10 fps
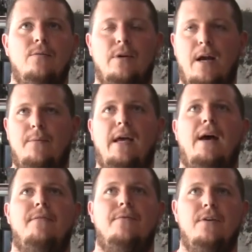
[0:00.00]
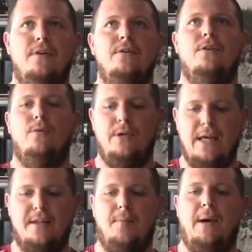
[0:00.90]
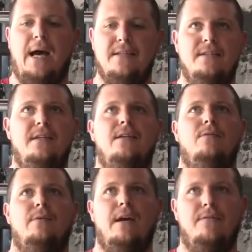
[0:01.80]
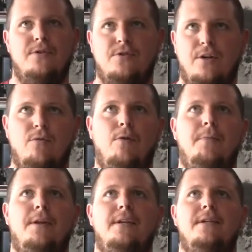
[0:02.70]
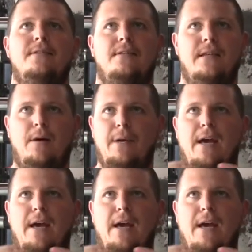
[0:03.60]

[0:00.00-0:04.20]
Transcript: where now we have we have the capacity, we have the general abilities, now we